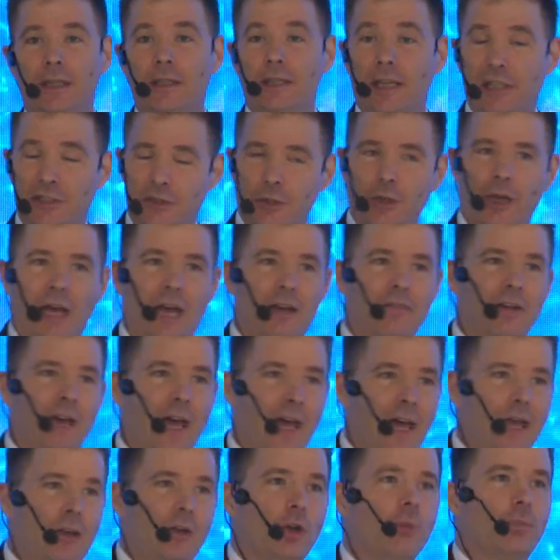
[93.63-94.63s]
that you have
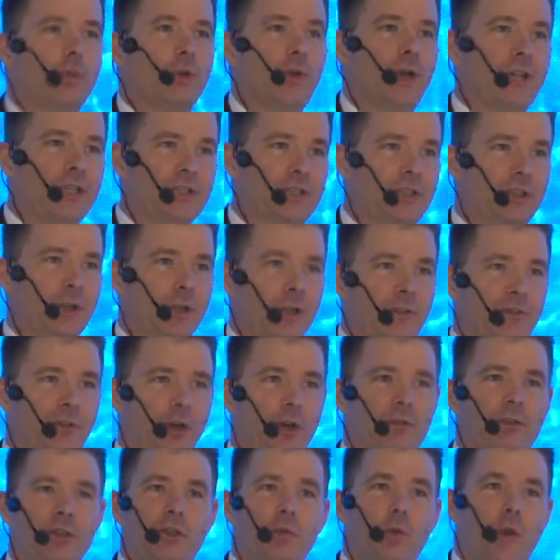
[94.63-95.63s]
had operational
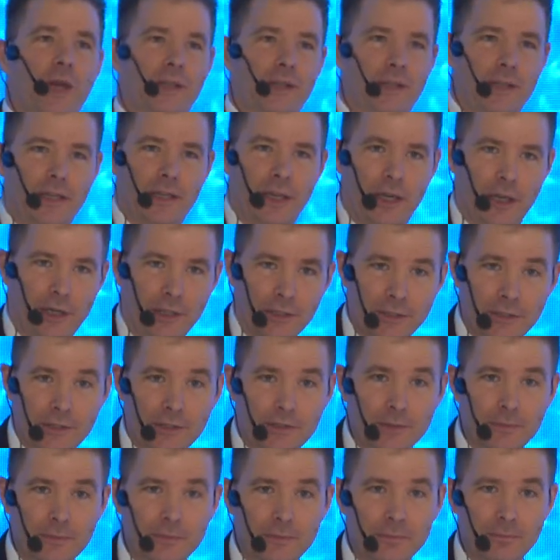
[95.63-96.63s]
for over 20
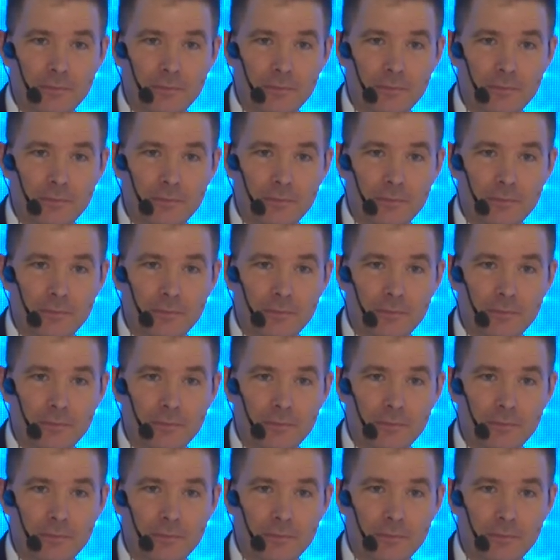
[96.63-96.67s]
years